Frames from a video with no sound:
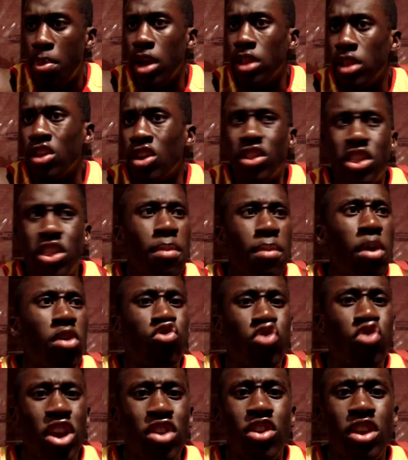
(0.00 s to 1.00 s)
But the good thing
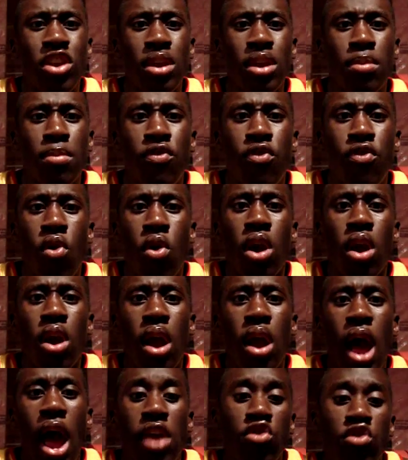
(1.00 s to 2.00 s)
about stretching
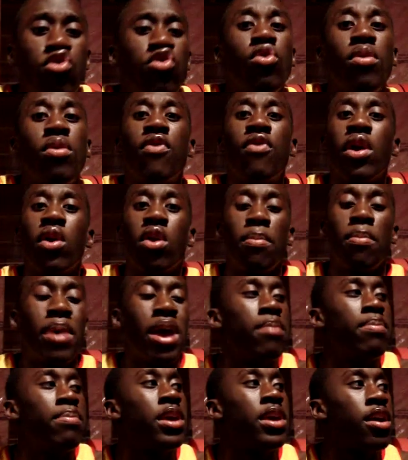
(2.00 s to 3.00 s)
I usually do it before I go to
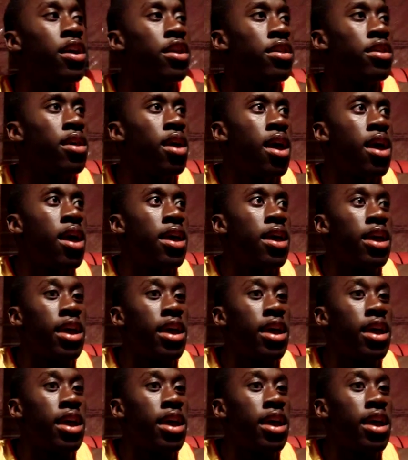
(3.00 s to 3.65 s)
bed because